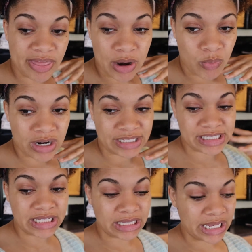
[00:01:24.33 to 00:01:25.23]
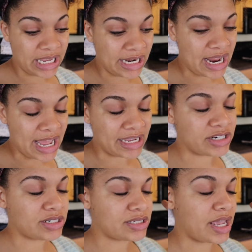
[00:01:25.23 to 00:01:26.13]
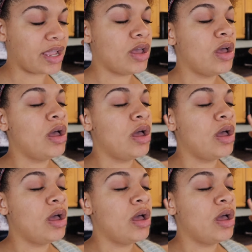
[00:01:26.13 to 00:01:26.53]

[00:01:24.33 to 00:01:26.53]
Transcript: then when it's clean, I can just like